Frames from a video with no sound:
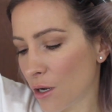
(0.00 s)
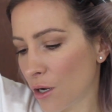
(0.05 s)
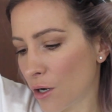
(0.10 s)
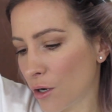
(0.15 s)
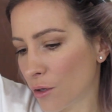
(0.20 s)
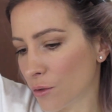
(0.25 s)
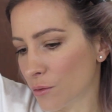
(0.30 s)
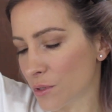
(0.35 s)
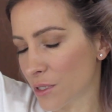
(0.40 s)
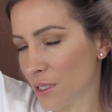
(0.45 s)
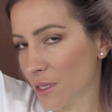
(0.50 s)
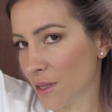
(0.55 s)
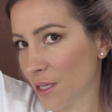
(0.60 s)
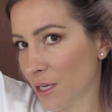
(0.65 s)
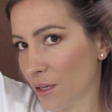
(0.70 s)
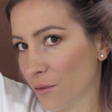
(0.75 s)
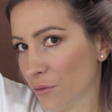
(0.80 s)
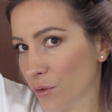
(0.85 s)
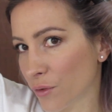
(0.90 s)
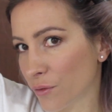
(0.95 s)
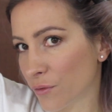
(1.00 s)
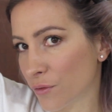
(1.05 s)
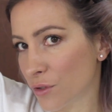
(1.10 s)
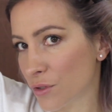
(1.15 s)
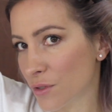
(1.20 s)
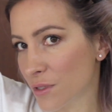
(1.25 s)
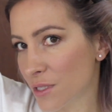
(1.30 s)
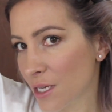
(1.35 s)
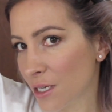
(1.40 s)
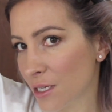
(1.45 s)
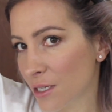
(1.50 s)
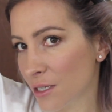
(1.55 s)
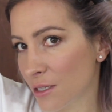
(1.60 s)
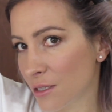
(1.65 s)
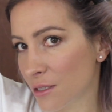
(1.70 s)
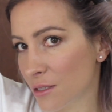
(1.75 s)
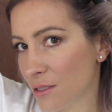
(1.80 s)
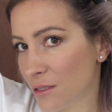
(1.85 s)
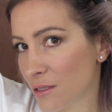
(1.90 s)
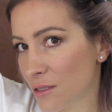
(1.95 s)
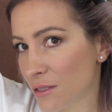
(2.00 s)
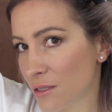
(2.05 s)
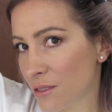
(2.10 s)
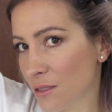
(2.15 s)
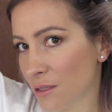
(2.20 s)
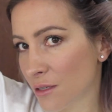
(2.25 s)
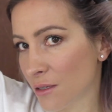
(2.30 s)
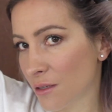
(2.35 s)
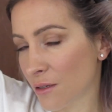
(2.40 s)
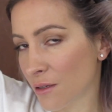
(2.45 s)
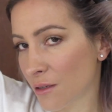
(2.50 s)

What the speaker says: Hold it there for a few seconds